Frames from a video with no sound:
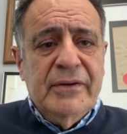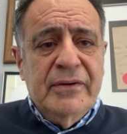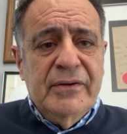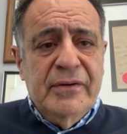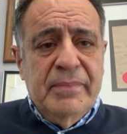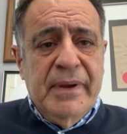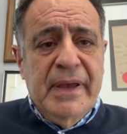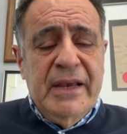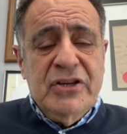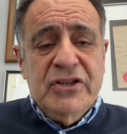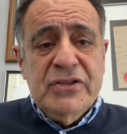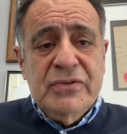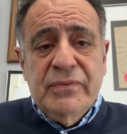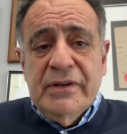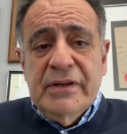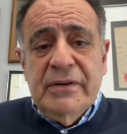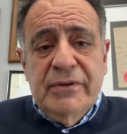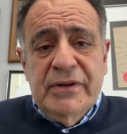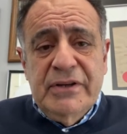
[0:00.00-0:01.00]
patients. We're
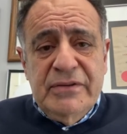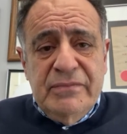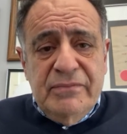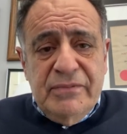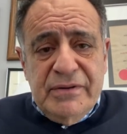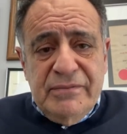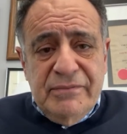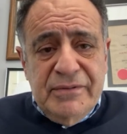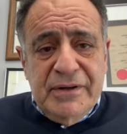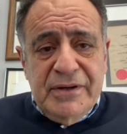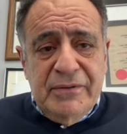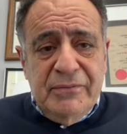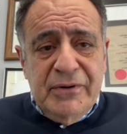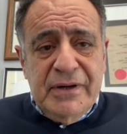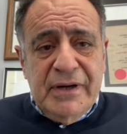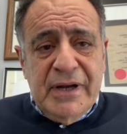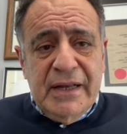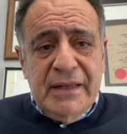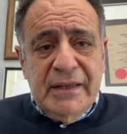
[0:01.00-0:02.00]

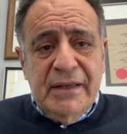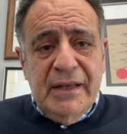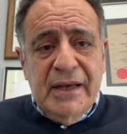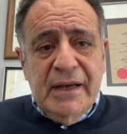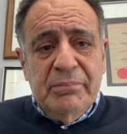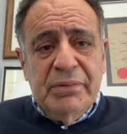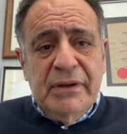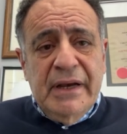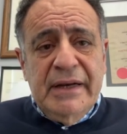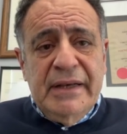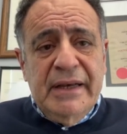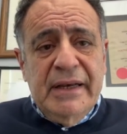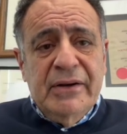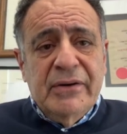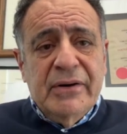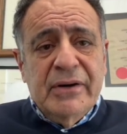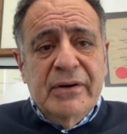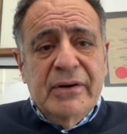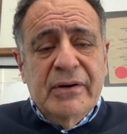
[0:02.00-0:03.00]
not that plugged in
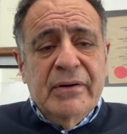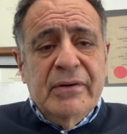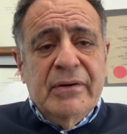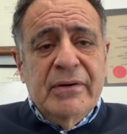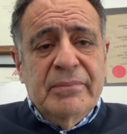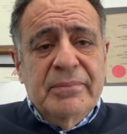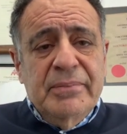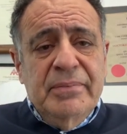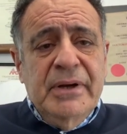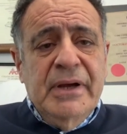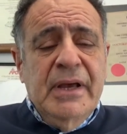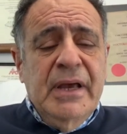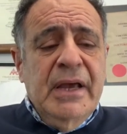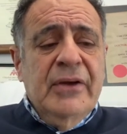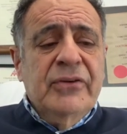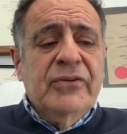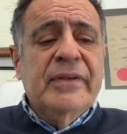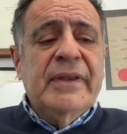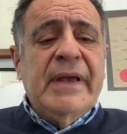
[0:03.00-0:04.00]
or
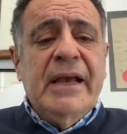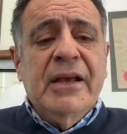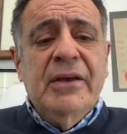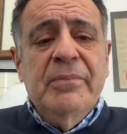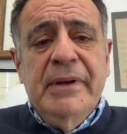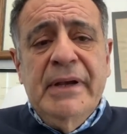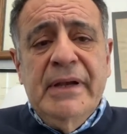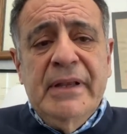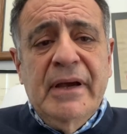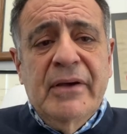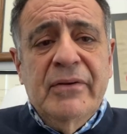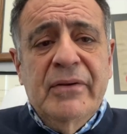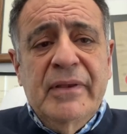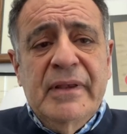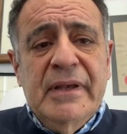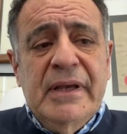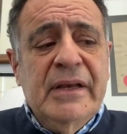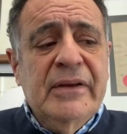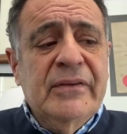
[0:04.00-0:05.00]
so that could be another
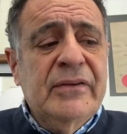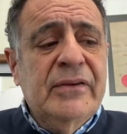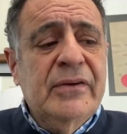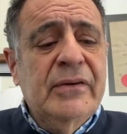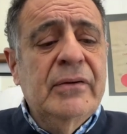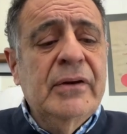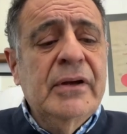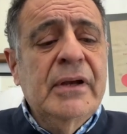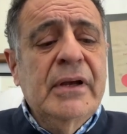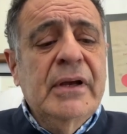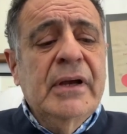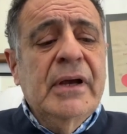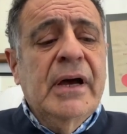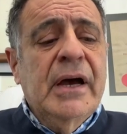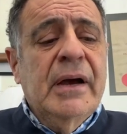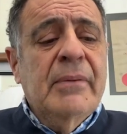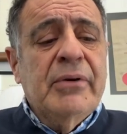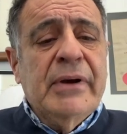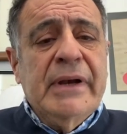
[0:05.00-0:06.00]
thing, is to
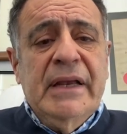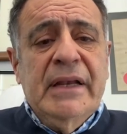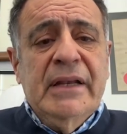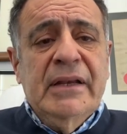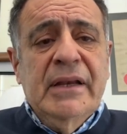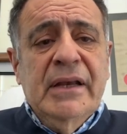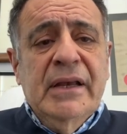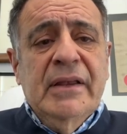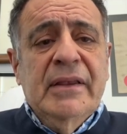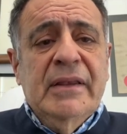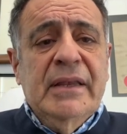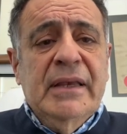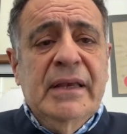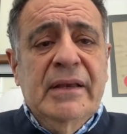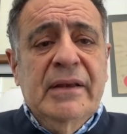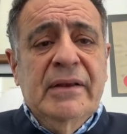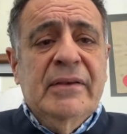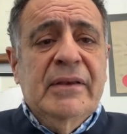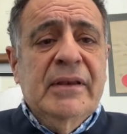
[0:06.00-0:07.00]
bring in
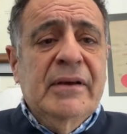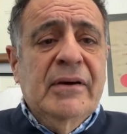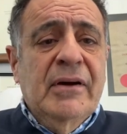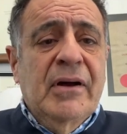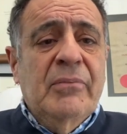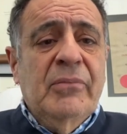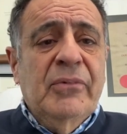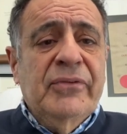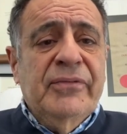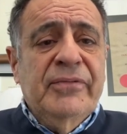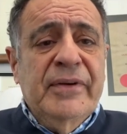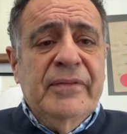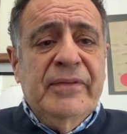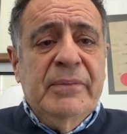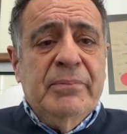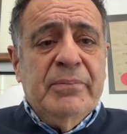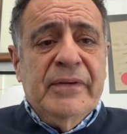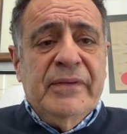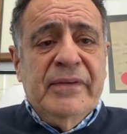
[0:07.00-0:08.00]
the almost
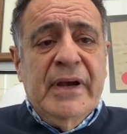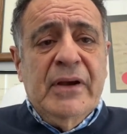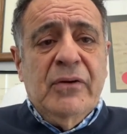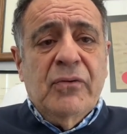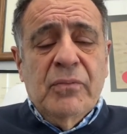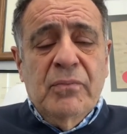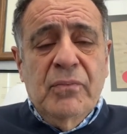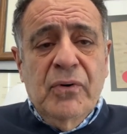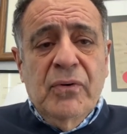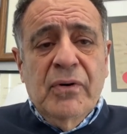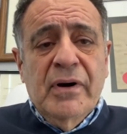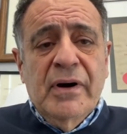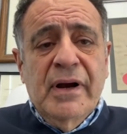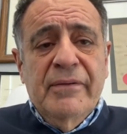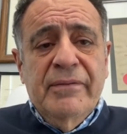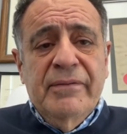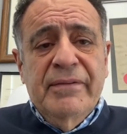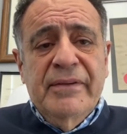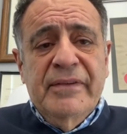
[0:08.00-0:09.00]
50% or more of
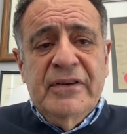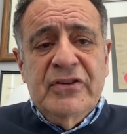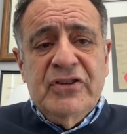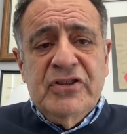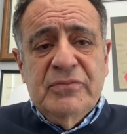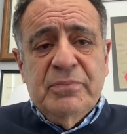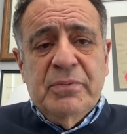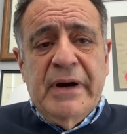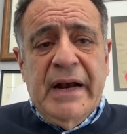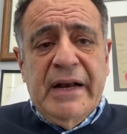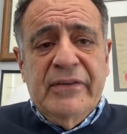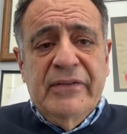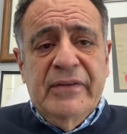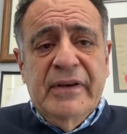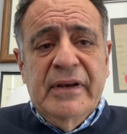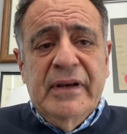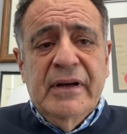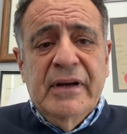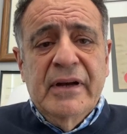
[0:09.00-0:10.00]
physicians
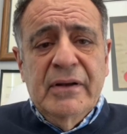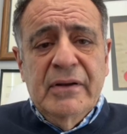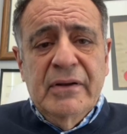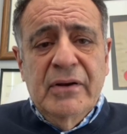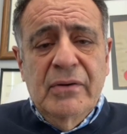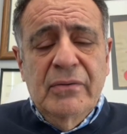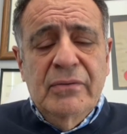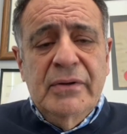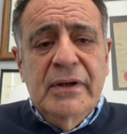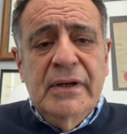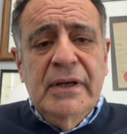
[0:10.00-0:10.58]
practicing alone,